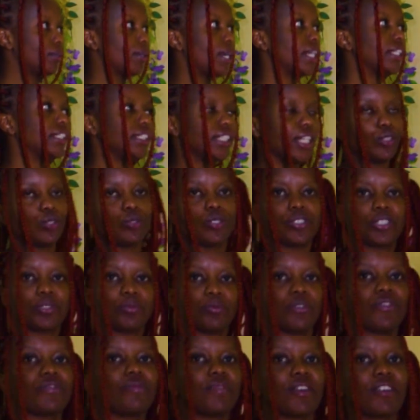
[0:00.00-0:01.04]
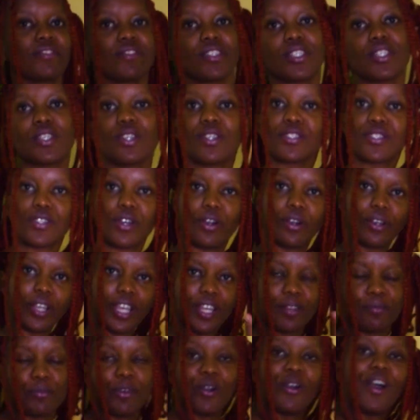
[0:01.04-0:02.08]
right here to watch more of my videos or
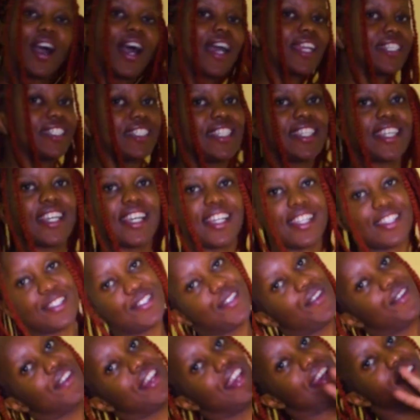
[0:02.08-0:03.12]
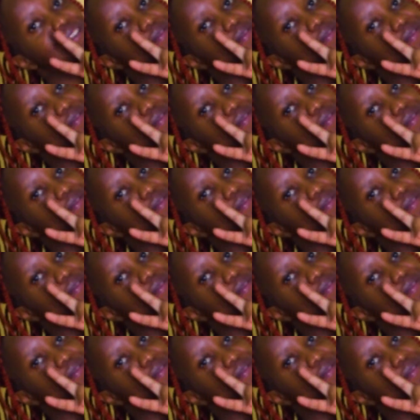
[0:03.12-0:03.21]
get more ideas. Okay.